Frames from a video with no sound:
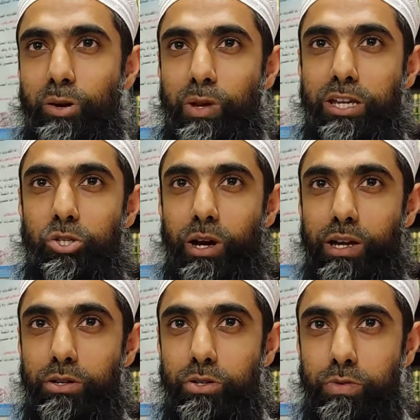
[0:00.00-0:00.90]
that we can try
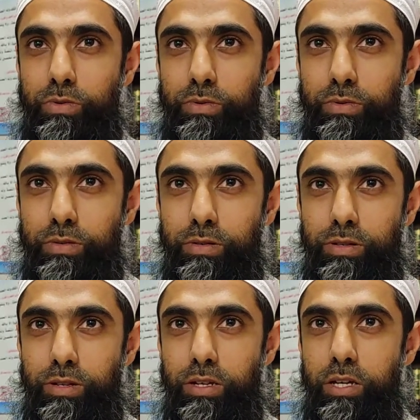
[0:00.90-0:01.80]
and do.
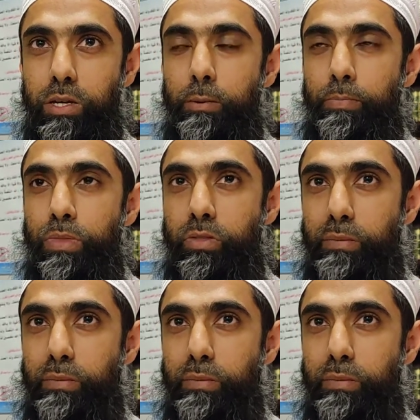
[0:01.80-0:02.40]
Mm-hmm.